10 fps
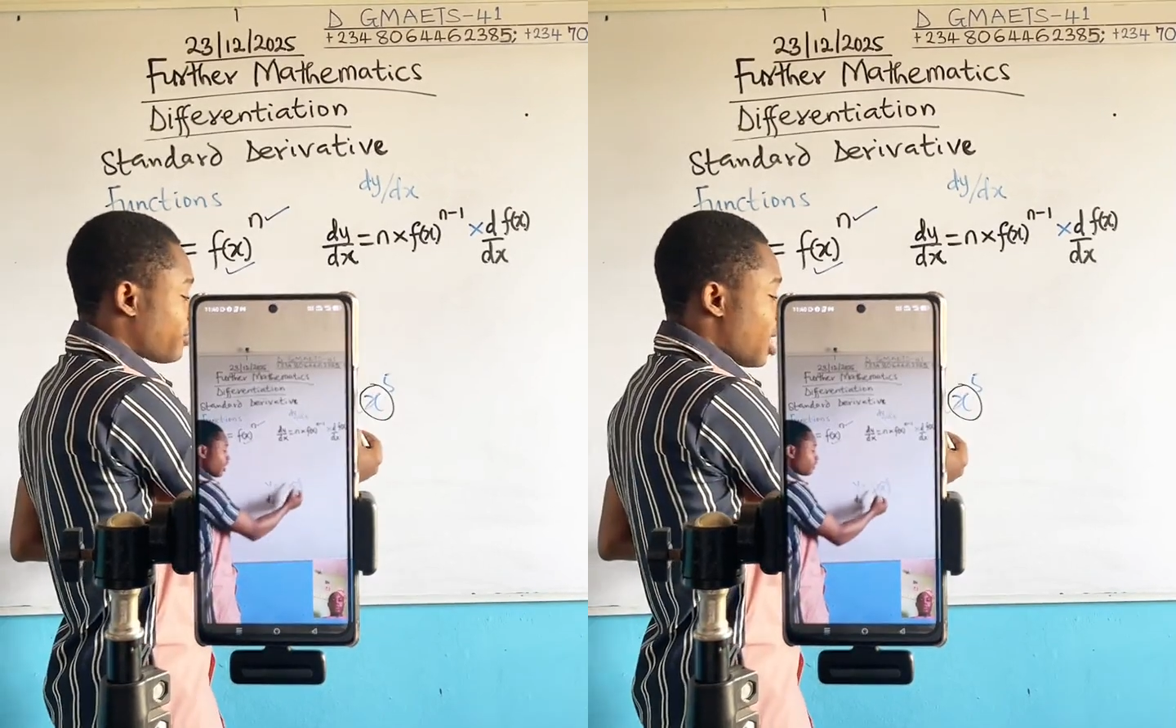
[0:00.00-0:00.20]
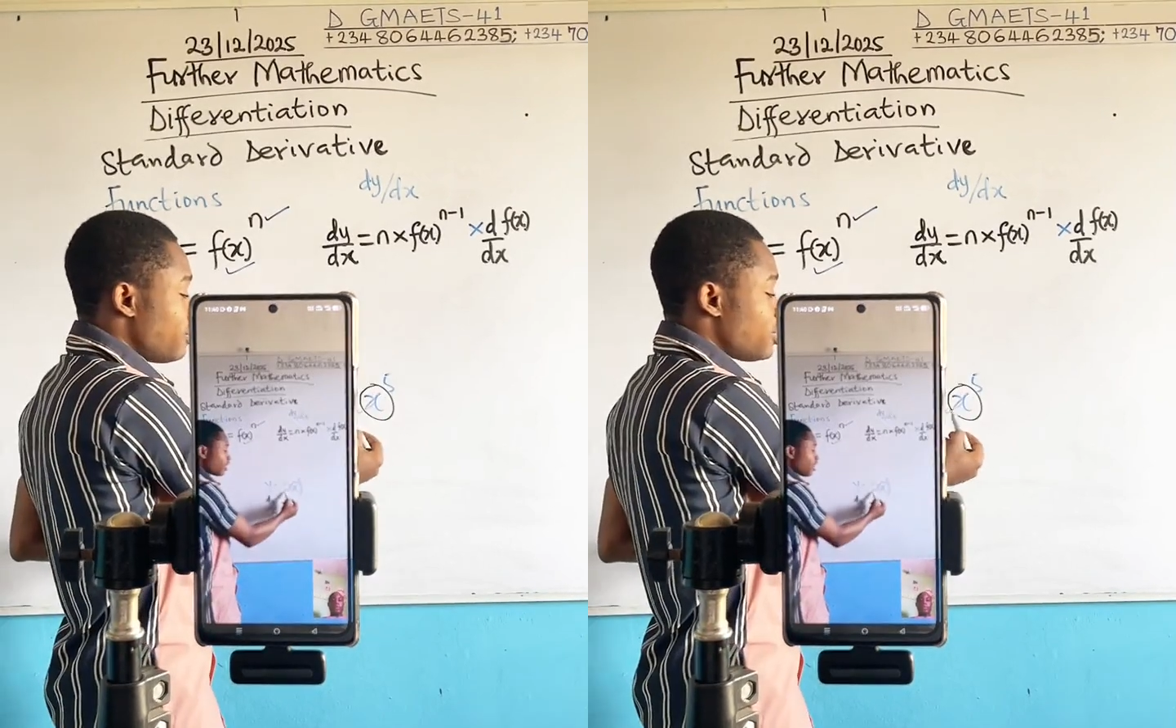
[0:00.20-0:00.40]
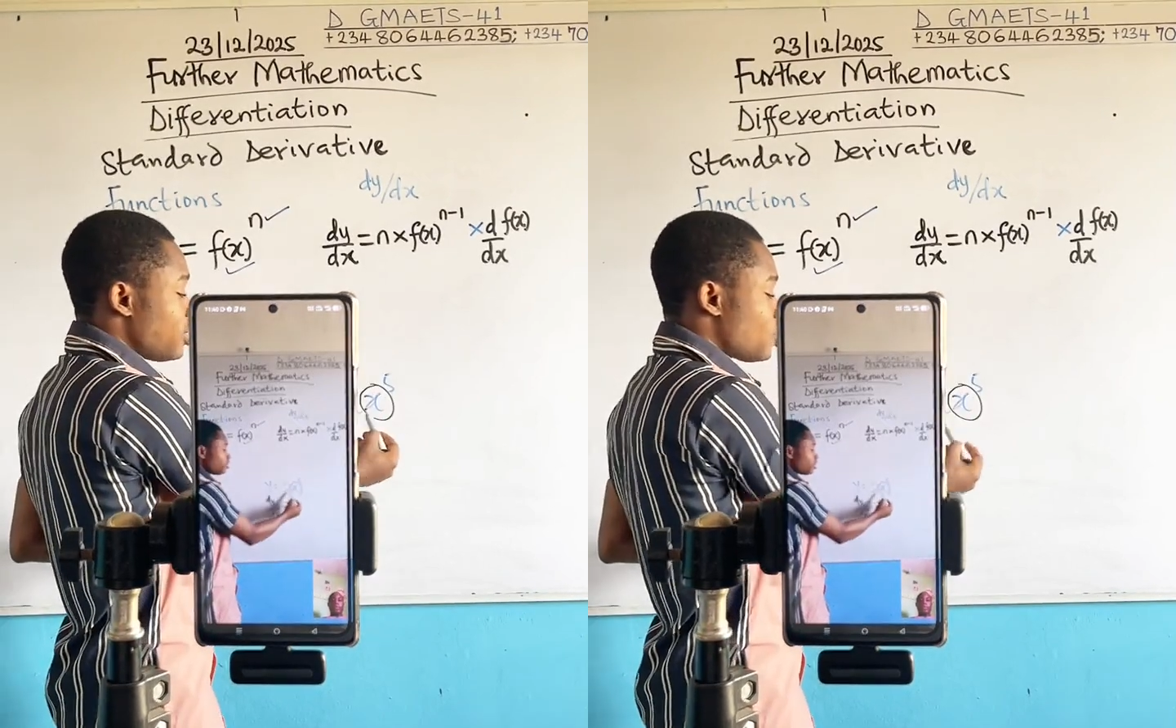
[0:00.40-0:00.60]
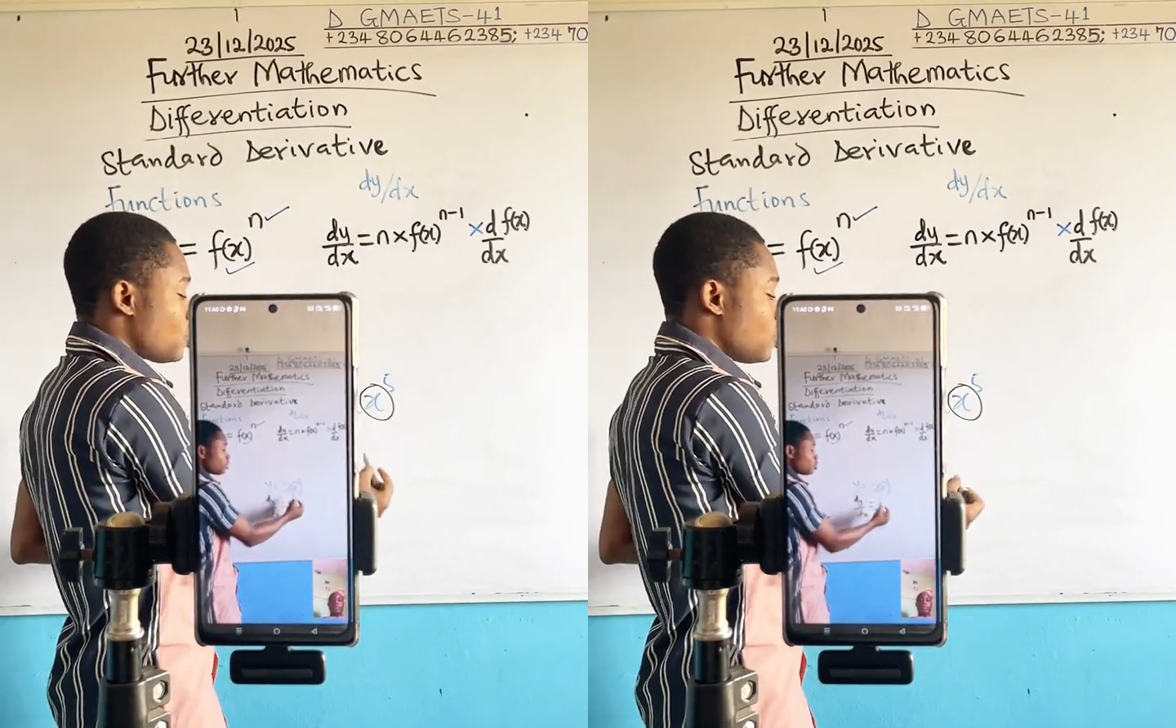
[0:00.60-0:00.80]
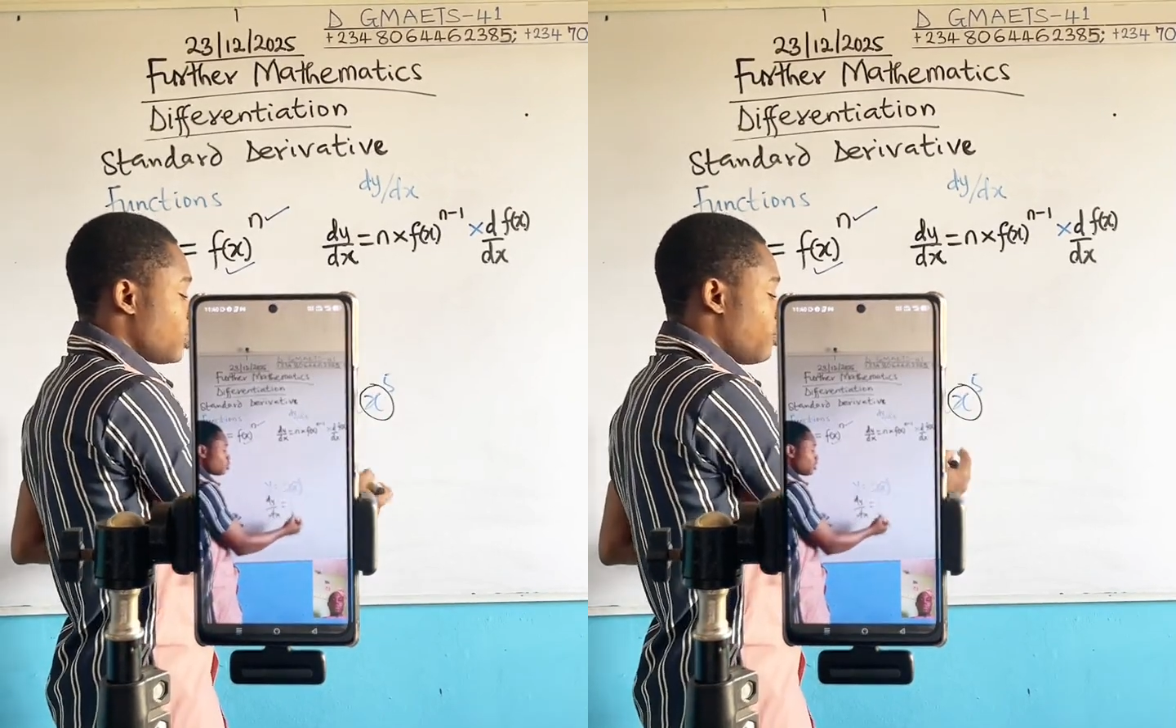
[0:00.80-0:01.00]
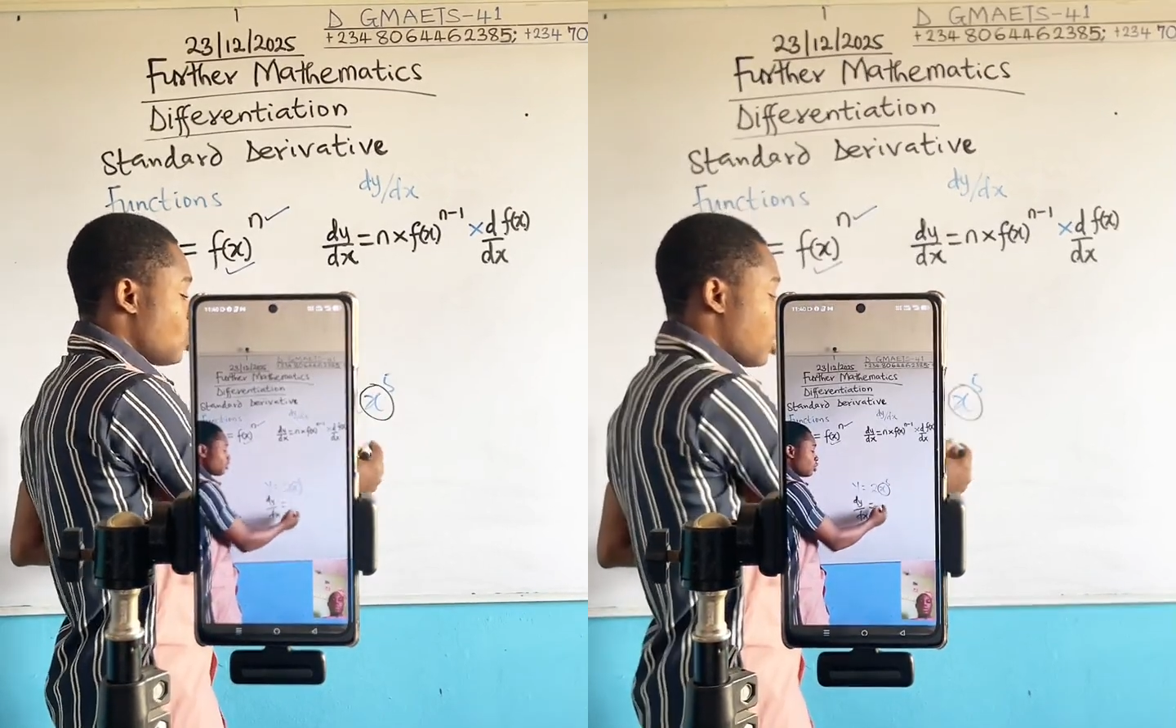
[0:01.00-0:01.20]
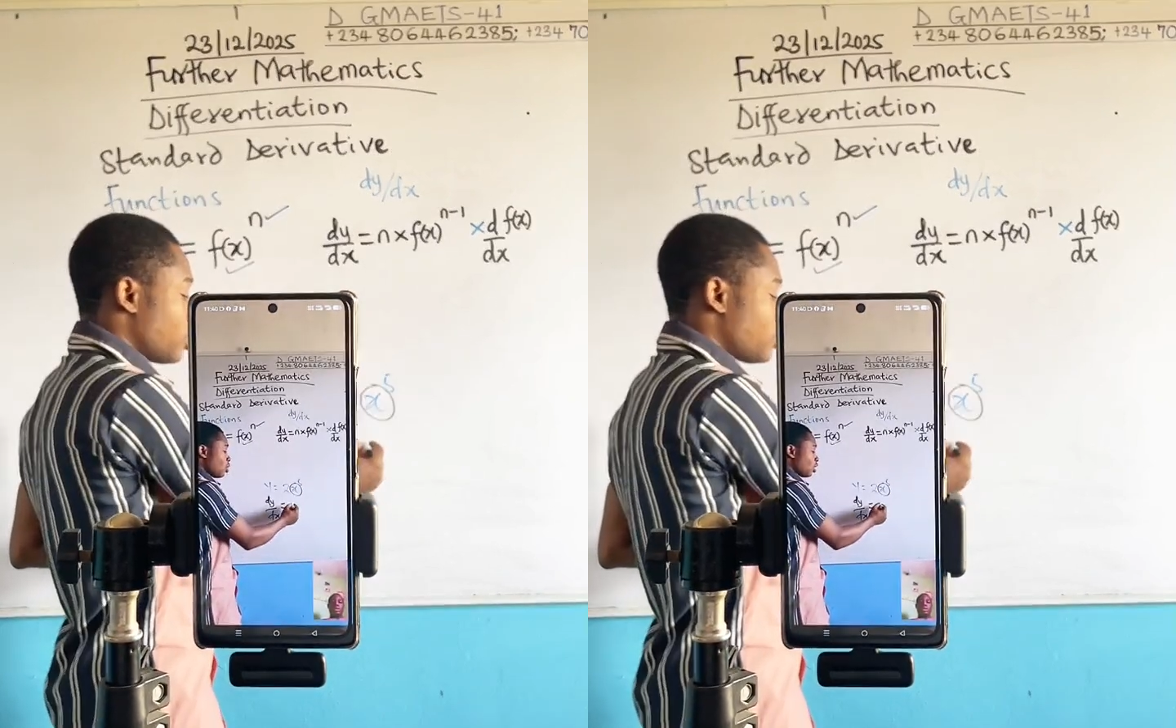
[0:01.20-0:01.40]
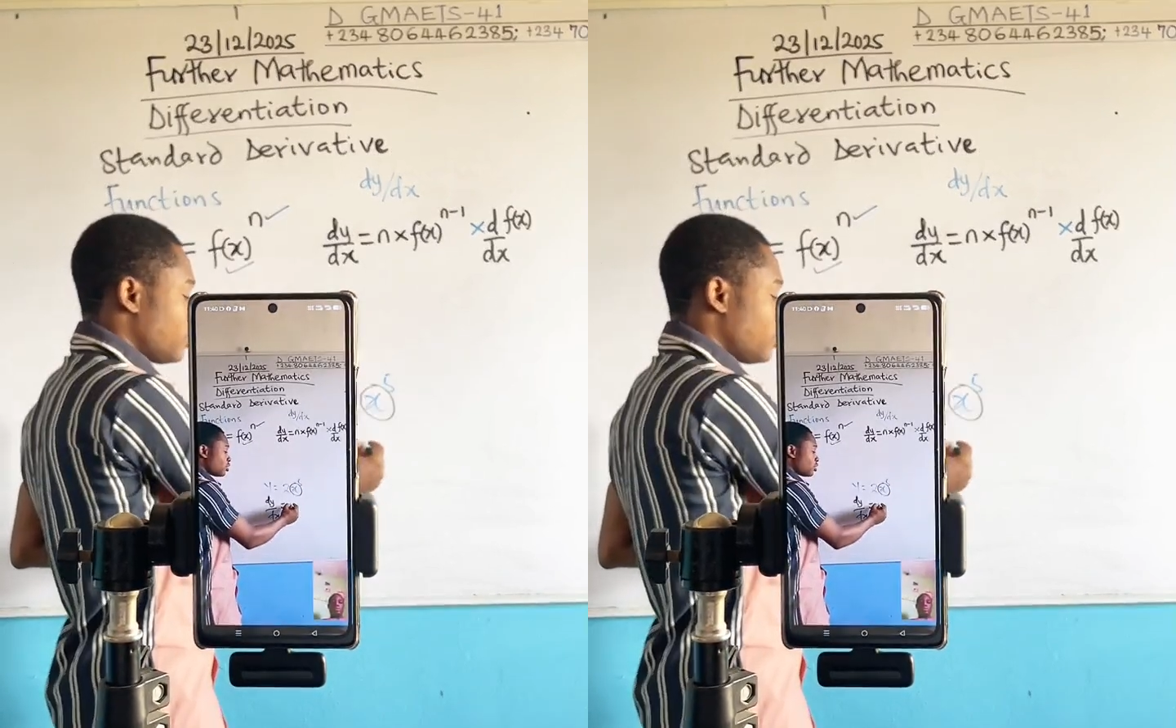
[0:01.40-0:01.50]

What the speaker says: times this 2 will give you what?